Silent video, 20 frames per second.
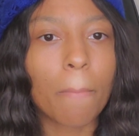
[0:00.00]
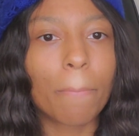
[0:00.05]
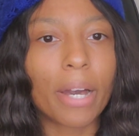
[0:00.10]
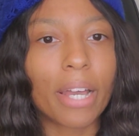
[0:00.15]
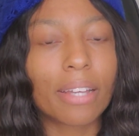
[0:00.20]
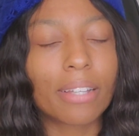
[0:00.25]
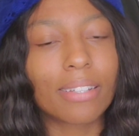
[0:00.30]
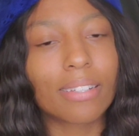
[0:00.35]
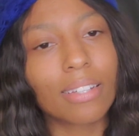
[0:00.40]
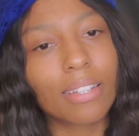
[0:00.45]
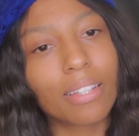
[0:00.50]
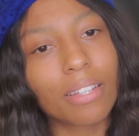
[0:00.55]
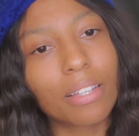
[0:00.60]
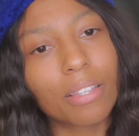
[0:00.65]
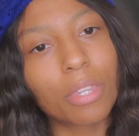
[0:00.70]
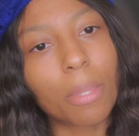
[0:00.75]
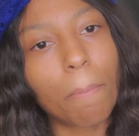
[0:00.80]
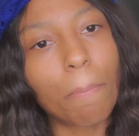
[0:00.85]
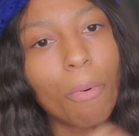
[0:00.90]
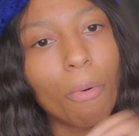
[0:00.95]
But
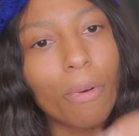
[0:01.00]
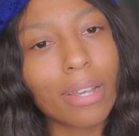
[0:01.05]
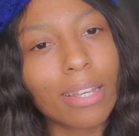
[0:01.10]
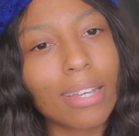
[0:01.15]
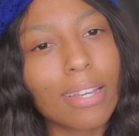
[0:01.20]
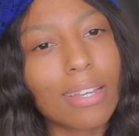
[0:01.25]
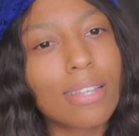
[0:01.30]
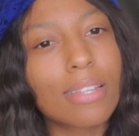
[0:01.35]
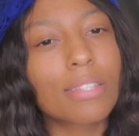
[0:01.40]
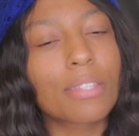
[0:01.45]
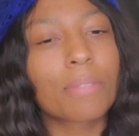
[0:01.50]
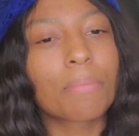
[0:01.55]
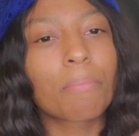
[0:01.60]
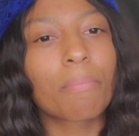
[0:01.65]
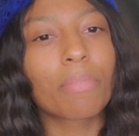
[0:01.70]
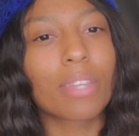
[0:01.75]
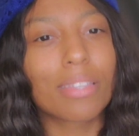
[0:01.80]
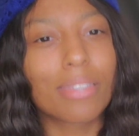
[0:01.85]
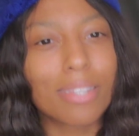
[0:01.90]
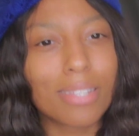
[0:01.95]
the point is
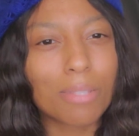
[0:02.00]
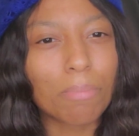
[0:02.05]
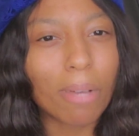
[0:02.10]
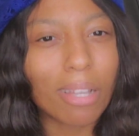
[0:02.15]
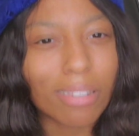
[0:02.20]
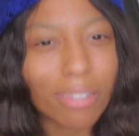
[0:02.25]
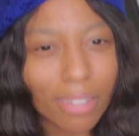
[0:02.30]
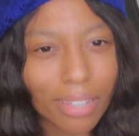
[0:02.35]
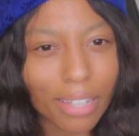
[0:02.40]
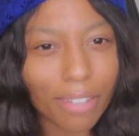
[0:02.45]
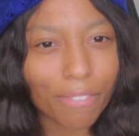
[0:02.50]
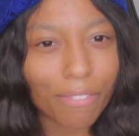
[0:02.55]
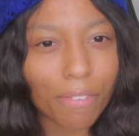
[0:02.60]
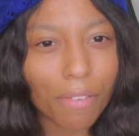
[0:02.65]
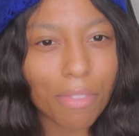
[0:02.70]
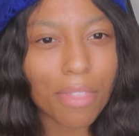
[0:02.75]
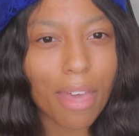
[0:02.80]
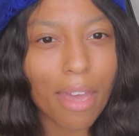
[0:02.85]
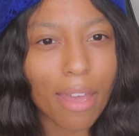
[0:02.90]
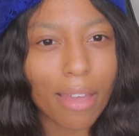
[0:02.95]
this
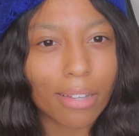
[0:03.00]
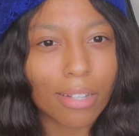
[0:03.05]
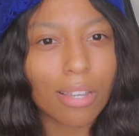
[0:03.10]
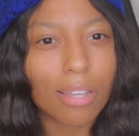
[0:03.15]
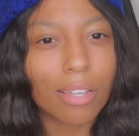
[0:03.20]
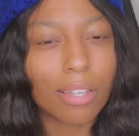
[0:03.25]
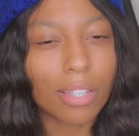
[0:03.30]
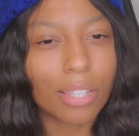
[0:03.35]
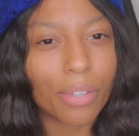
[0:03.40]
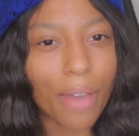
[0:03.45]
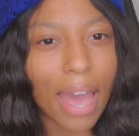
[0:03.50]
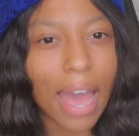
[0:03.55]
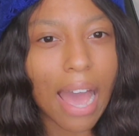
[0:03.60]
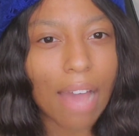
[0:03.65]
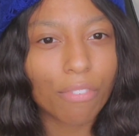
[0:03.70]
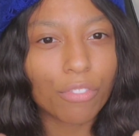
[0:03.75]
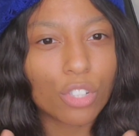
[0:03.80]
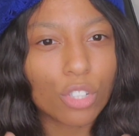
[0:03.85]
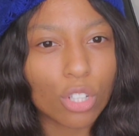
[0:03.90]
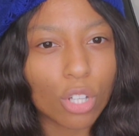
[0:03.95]
belief that you
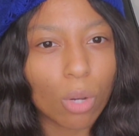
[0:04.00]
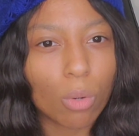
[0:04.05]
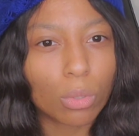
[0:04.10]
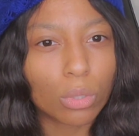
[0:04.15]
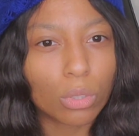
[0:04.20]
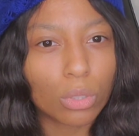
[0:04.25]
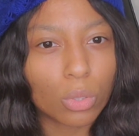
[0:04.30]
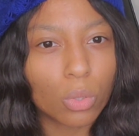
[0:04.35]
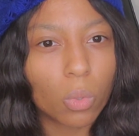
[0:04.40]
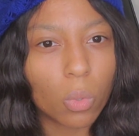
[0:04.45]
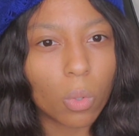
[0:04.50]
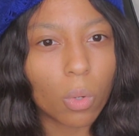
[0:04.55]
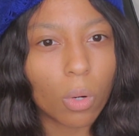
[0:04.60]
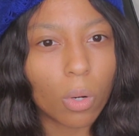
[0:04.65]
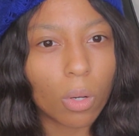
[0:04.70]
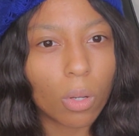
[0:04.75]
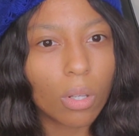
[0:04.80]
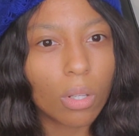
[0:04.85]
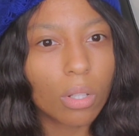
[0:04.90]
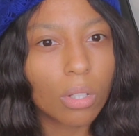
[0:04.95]
have to go to
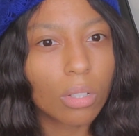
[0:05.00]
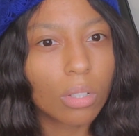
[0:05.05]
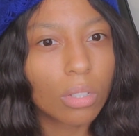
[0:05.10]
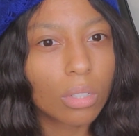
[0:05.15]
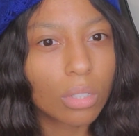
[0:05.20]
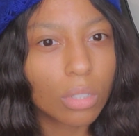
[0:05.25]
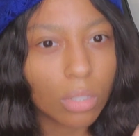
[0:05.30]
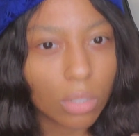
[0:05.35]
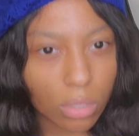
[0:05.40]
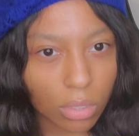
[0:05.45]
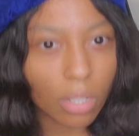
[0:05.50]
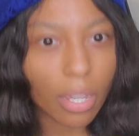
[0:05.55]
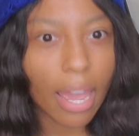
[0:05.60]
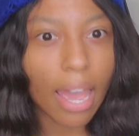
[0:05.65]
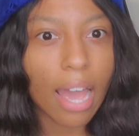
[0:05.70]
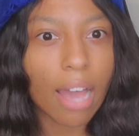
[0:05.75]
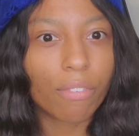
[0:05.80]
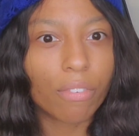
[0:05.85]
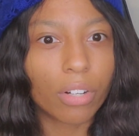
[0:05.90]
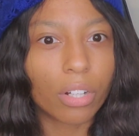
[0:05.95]
school to
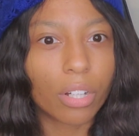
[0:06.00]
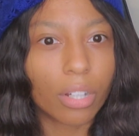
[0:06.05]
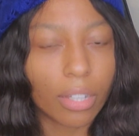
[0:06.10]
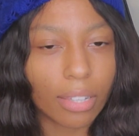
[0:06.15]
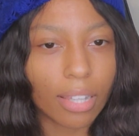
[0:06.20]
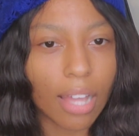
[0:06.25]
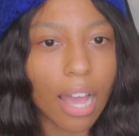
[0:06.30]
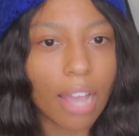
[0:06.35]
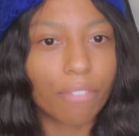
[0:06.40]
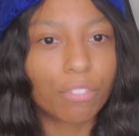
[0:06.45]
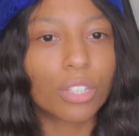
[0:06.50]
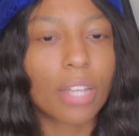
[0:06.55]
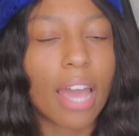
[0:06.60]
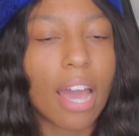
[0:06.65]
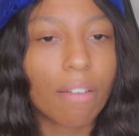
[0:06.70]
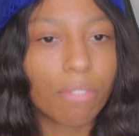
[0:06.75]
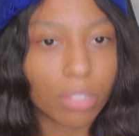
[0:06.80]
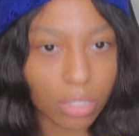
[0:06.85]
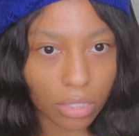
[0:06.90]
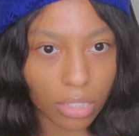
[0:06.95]
have a good life, to
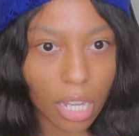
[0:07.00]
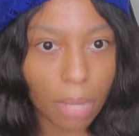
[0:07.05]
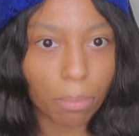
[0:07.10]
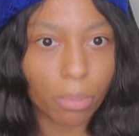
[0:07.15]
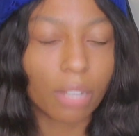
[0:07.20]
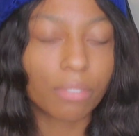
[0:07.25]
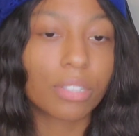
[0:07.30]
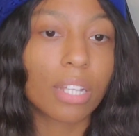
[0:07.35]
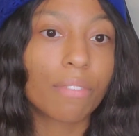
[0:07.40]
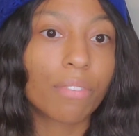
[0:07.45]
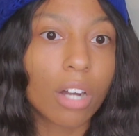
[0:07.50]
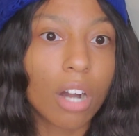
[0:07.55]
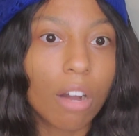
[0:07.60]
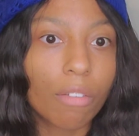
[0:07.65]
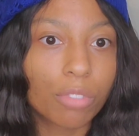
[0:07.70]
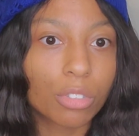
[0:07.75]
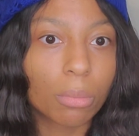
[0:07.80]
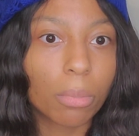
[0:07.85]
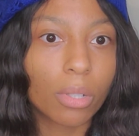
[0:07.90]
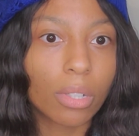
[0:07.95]
have a stable life, to have a
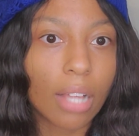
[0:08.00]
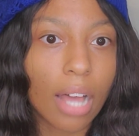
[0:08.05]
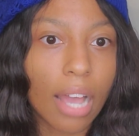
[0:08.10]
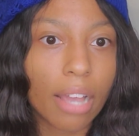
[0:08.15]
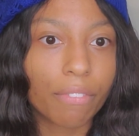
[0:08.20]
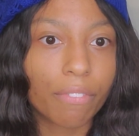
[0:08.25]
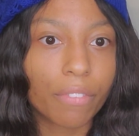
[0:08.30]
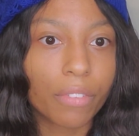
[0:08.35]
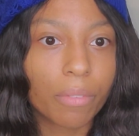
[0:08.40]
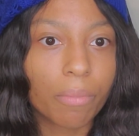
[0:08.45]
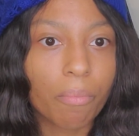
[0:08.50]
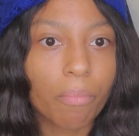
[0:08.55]
comfortable life.